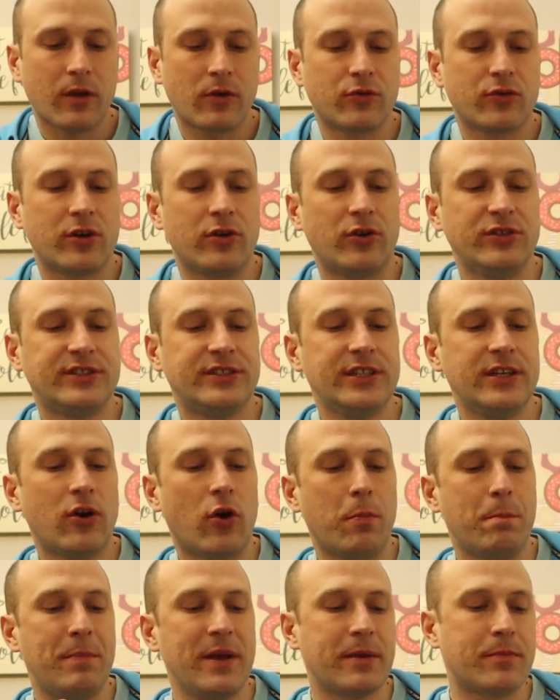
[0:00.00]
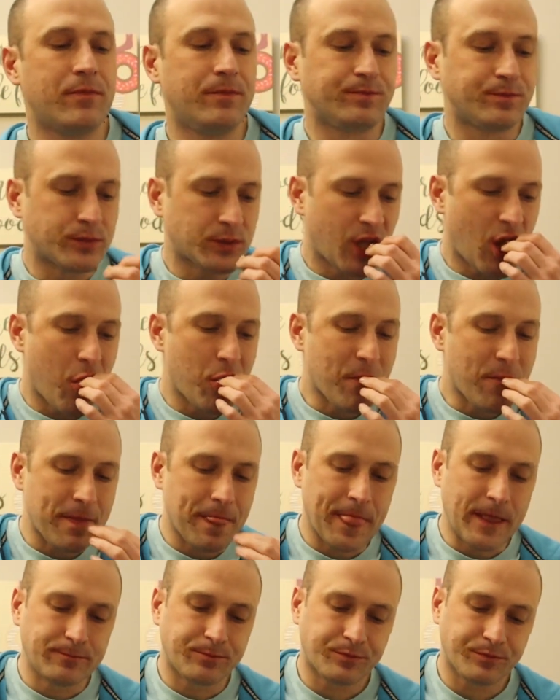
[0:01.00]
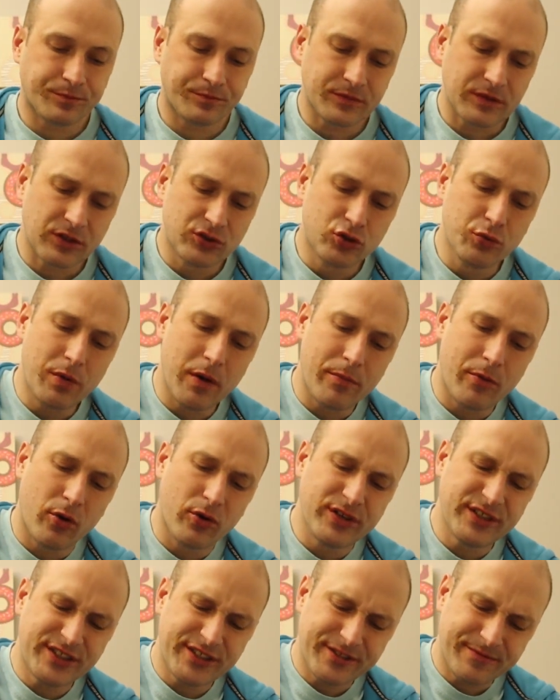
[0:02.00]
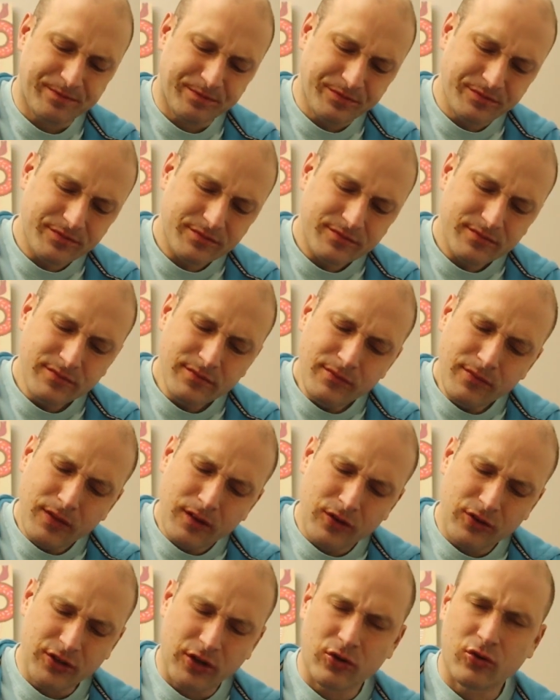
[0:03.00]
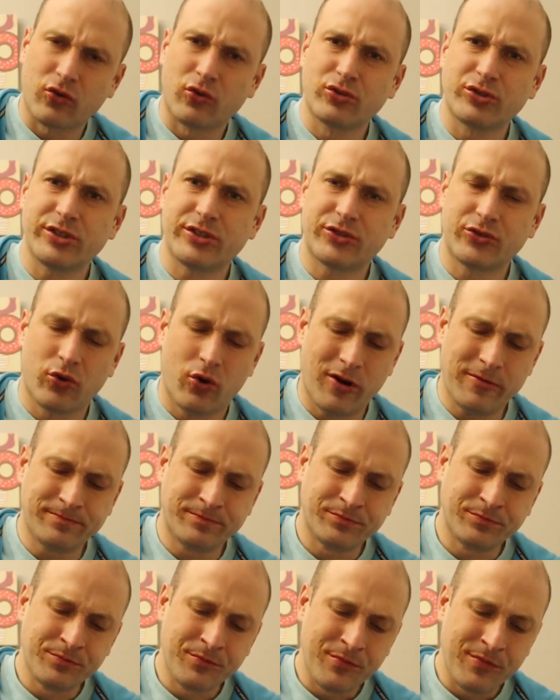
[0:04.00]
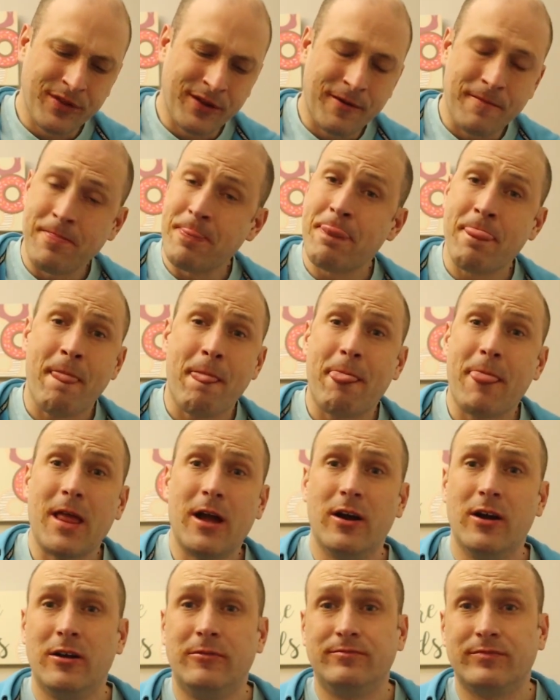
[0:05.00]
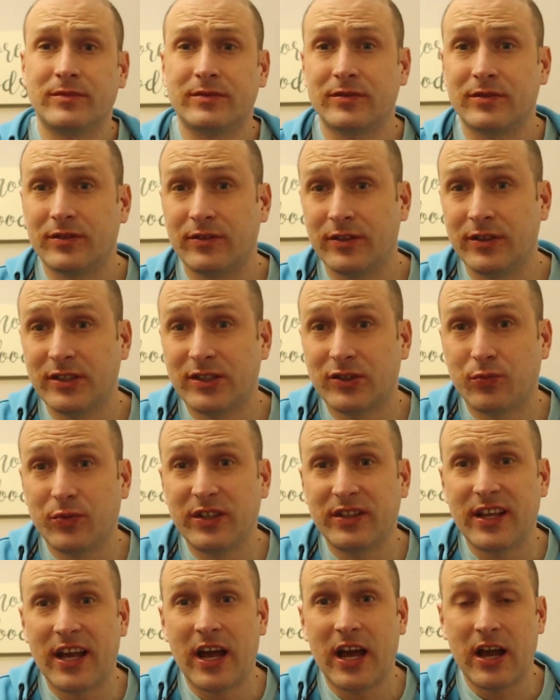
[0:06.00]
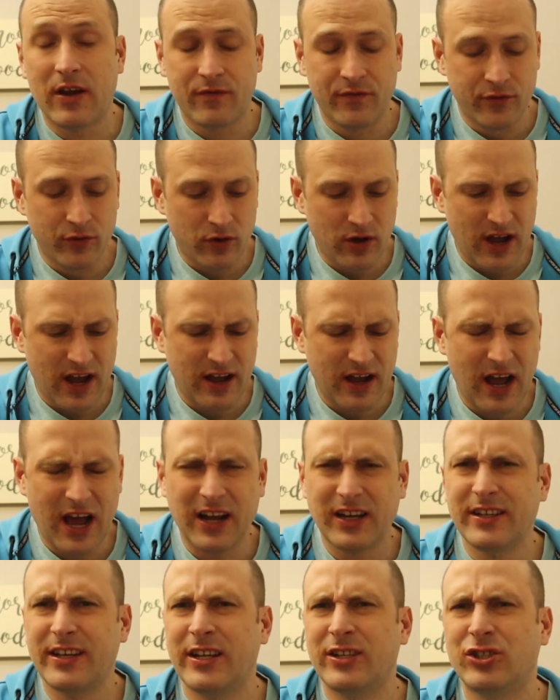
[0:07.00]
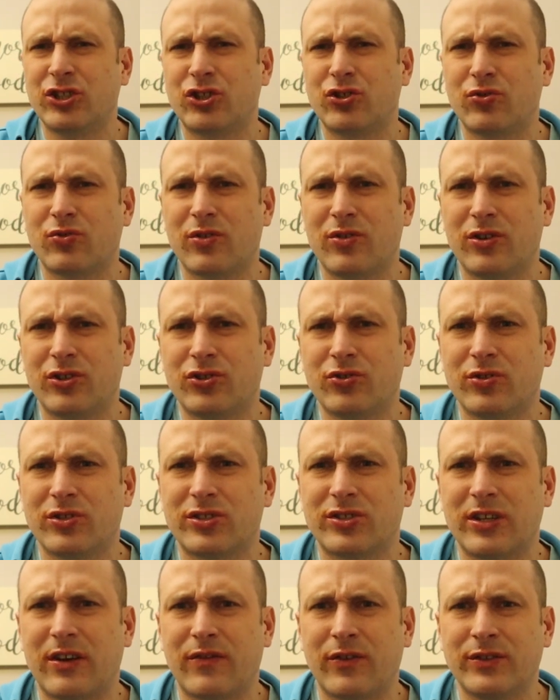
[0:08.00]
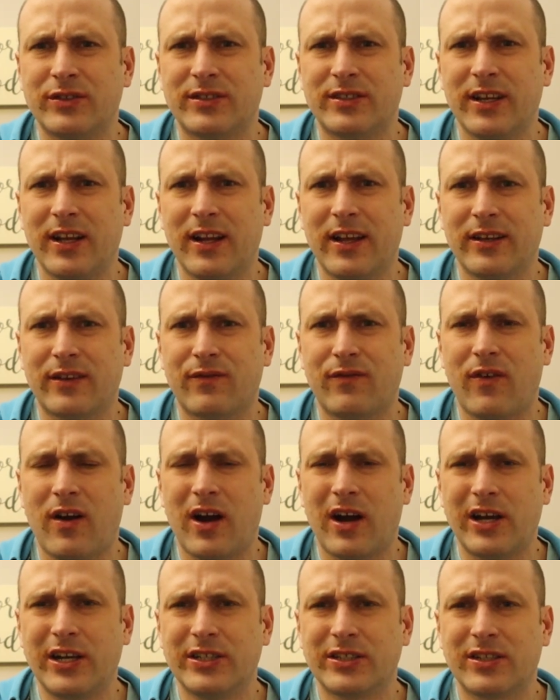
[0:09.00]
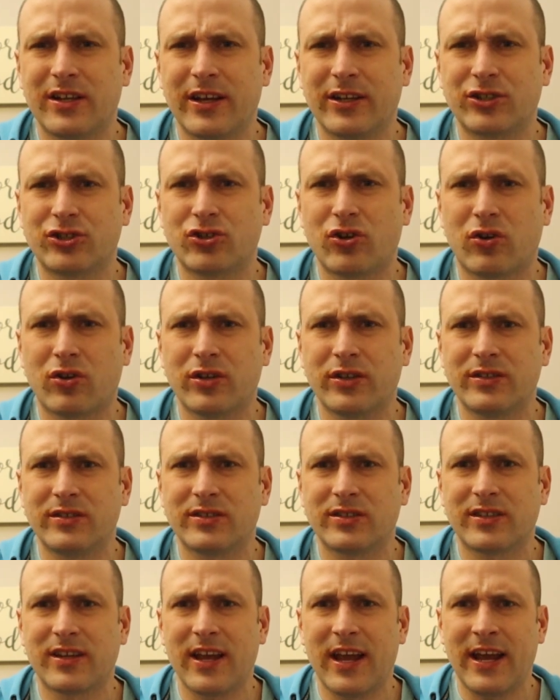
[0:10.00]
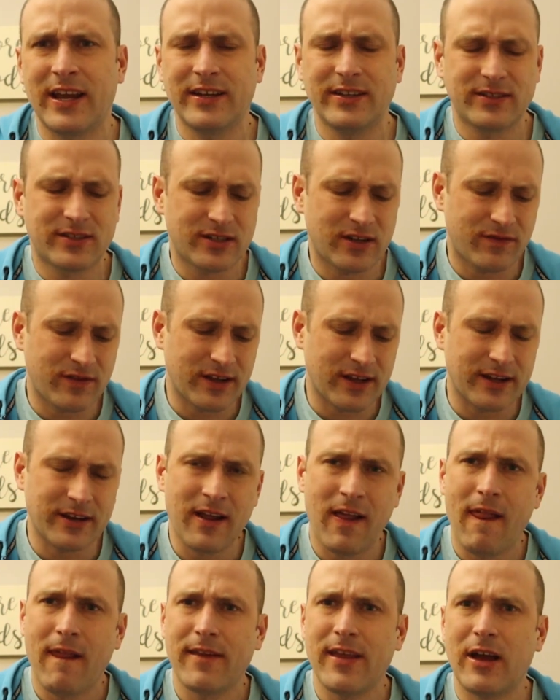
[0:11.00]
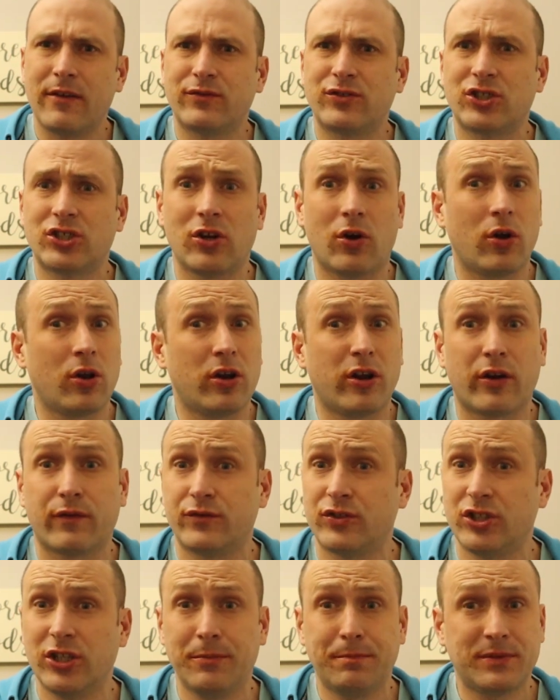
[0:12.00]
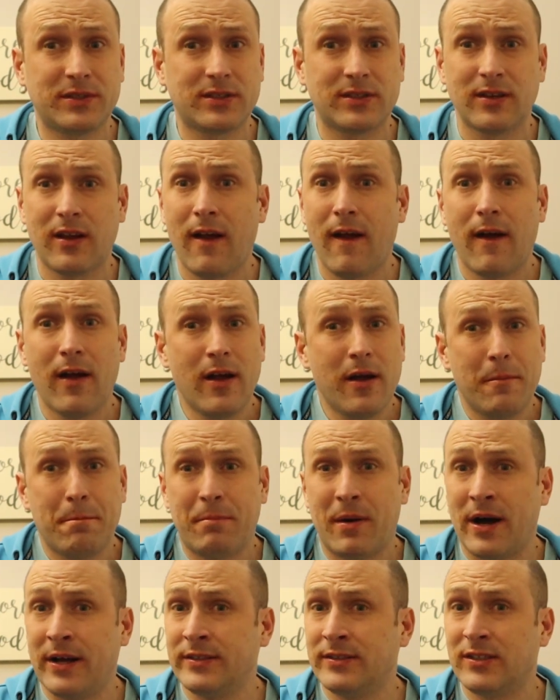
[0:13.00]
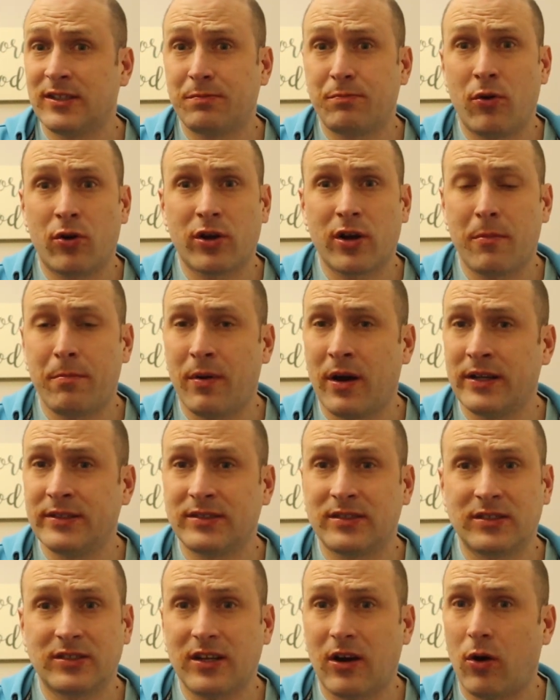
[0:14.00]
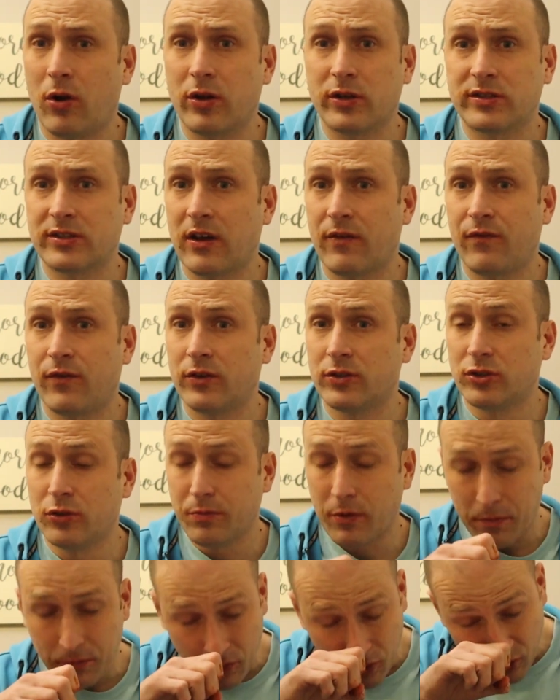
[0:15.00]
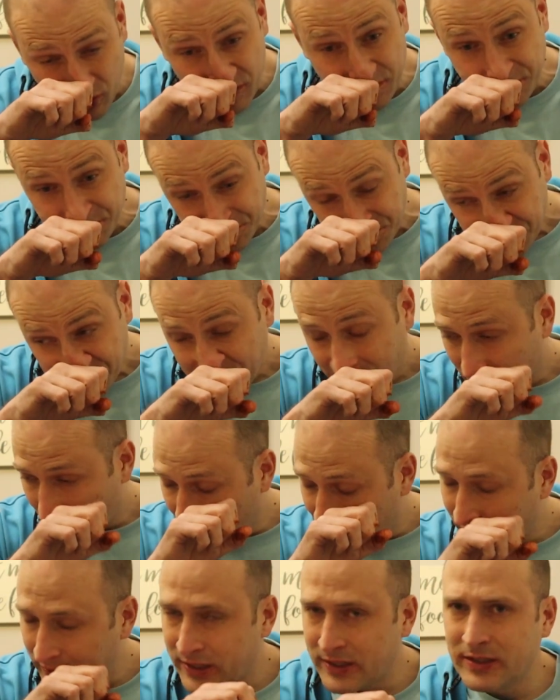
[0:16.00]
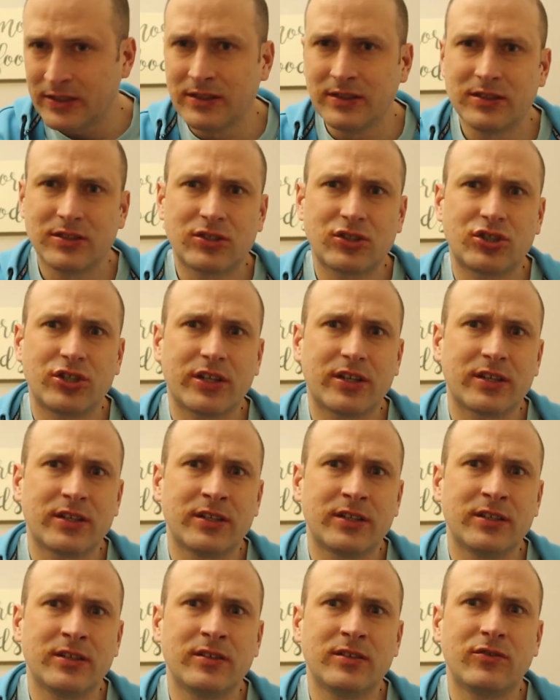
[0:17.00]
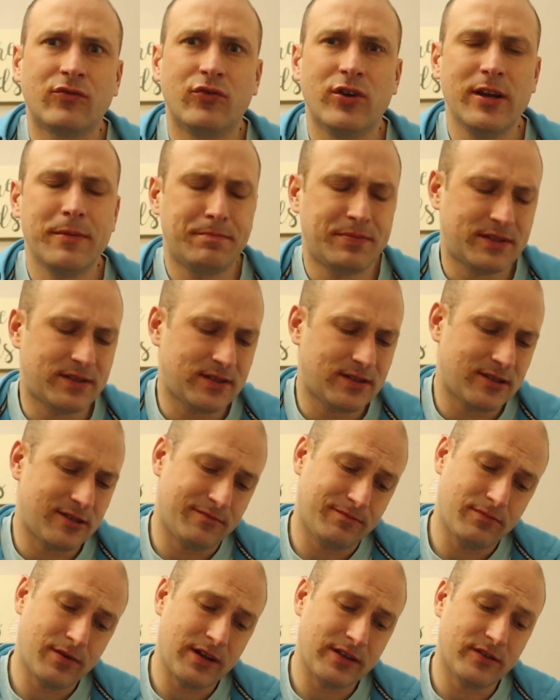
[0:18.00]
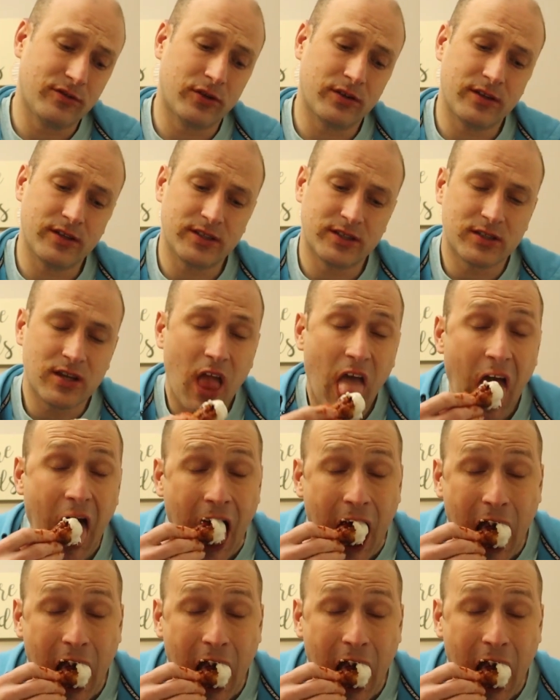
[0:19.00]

You can always see how big Super Bowl is with our grocery store. So this week they have hardly any sugar stuff on sale as far as like chocolate and candy and stuff like that. They have a lot of chips, buns, burger buns, and all the stuff for Super Bowl. Wings, chicken, ribs, but not this.